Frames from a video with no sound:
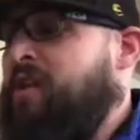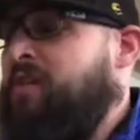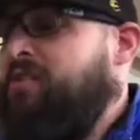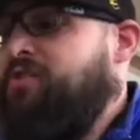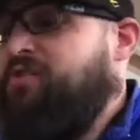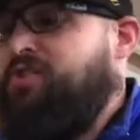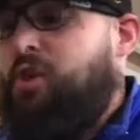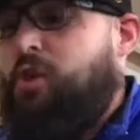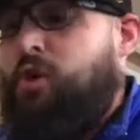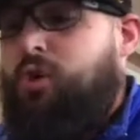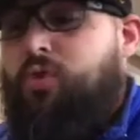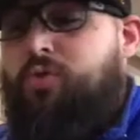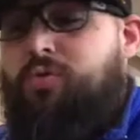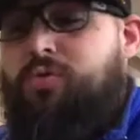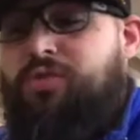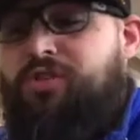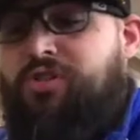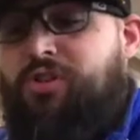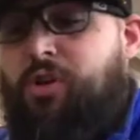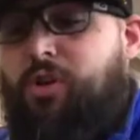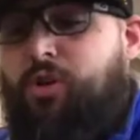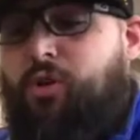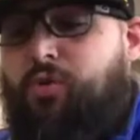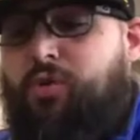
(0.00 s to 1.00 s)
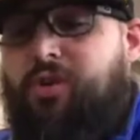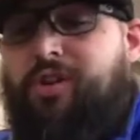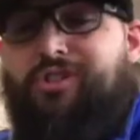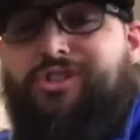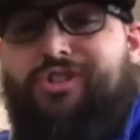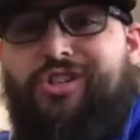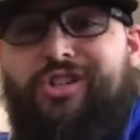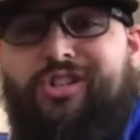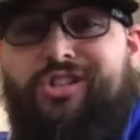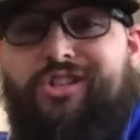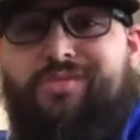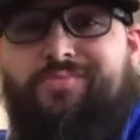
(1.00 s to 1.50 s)
So
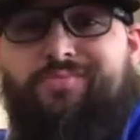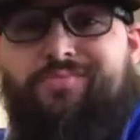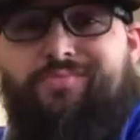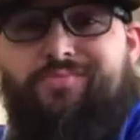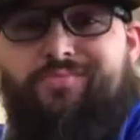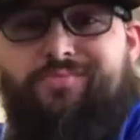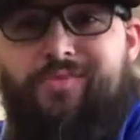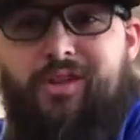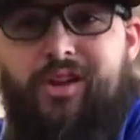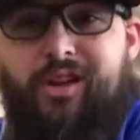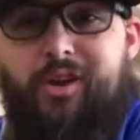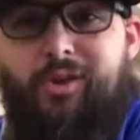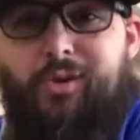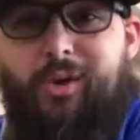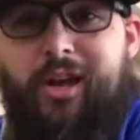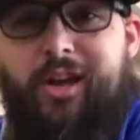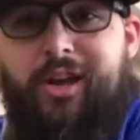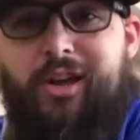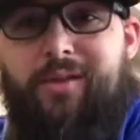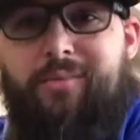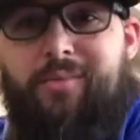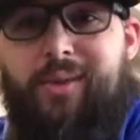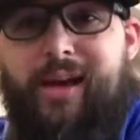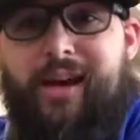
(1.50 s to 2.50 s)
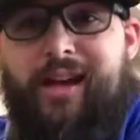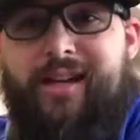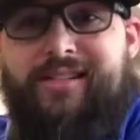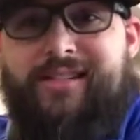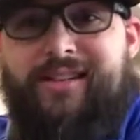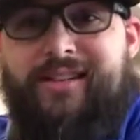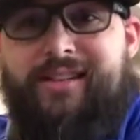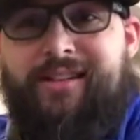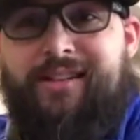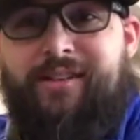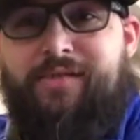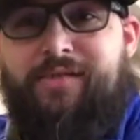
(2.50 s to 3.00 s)
just a quick
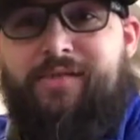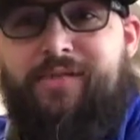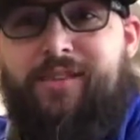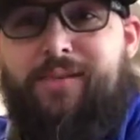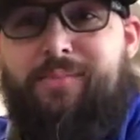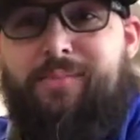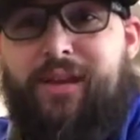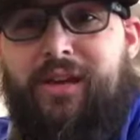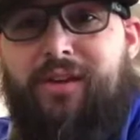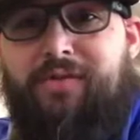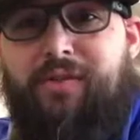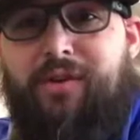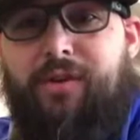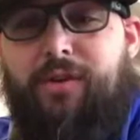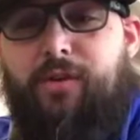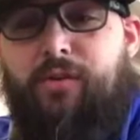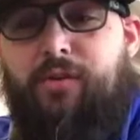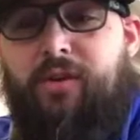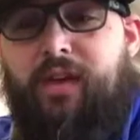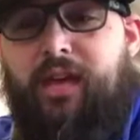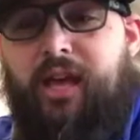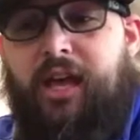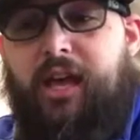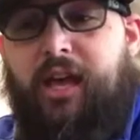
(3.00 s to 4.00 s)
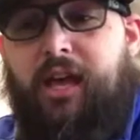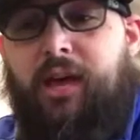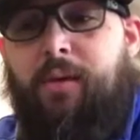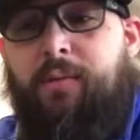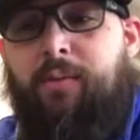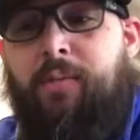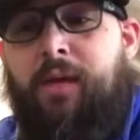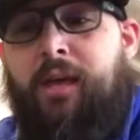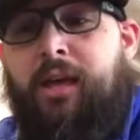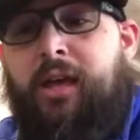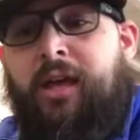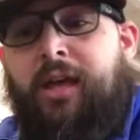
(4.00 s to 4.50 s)
unboxing of the Mevo
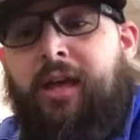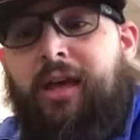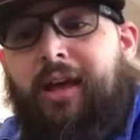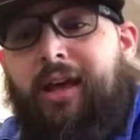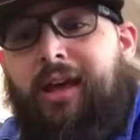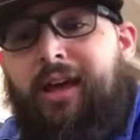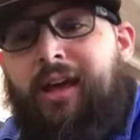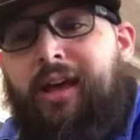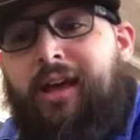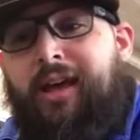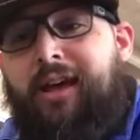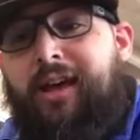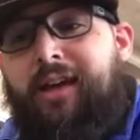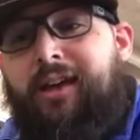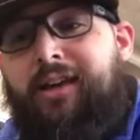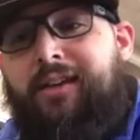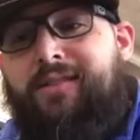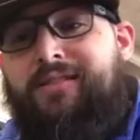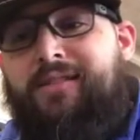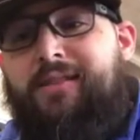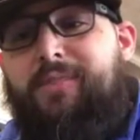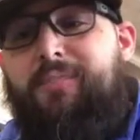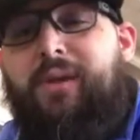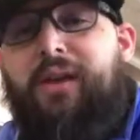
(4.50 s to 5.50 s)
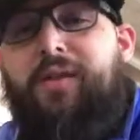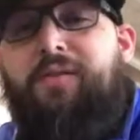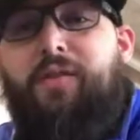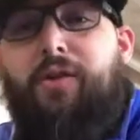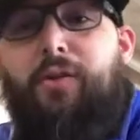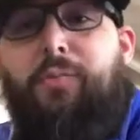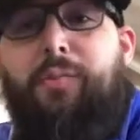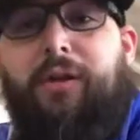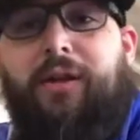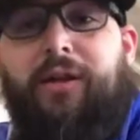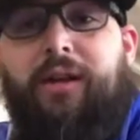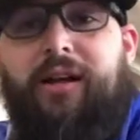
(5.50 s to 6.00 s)
cam, and it's the
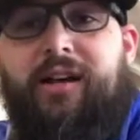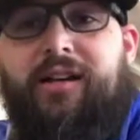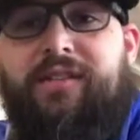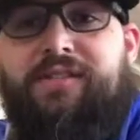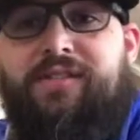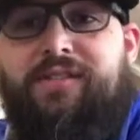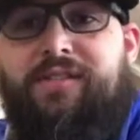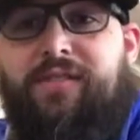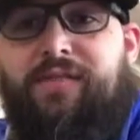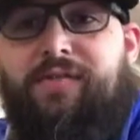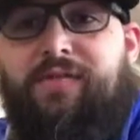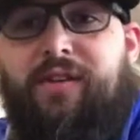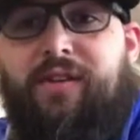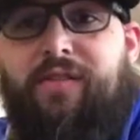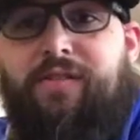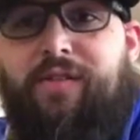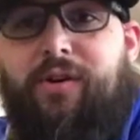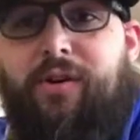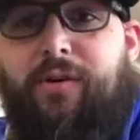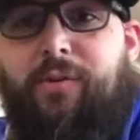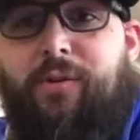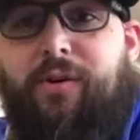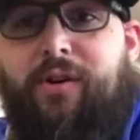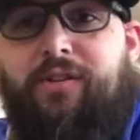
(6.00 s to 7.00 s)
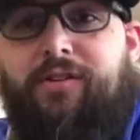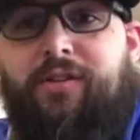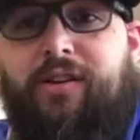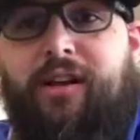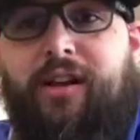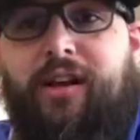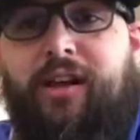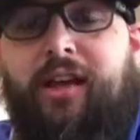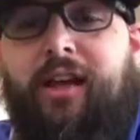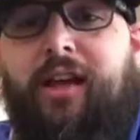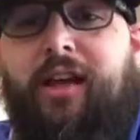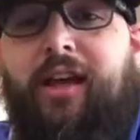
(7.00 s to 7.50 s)
Mevo Plus, if you're
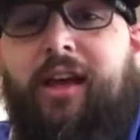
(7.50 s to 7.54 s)
wondering.